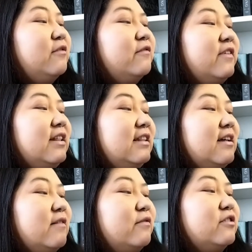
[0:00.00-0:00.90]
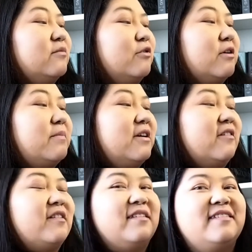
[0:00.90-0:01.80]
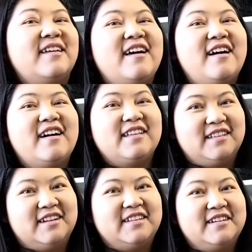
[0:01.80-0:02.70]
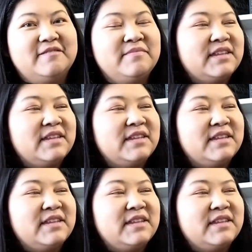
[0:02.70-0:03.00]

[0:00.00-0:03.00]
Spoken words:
fell in love with Tamora Pierce's Alana.